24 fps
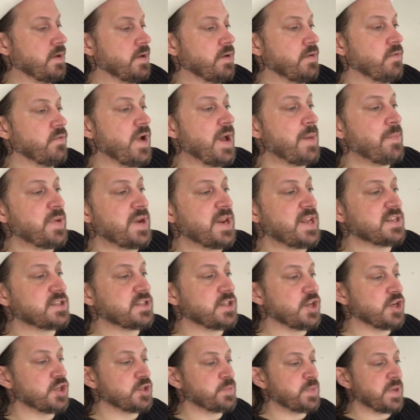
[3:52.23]
Wrap it into
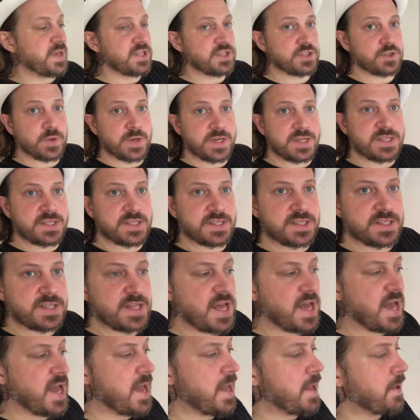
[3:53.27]
those pinch twists
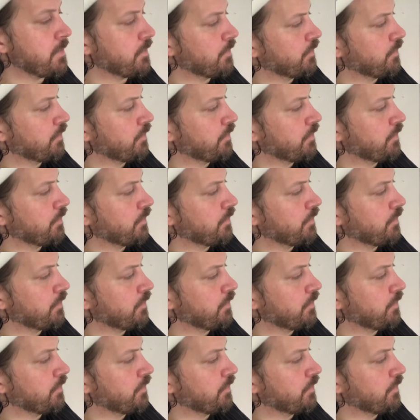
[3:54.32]
there.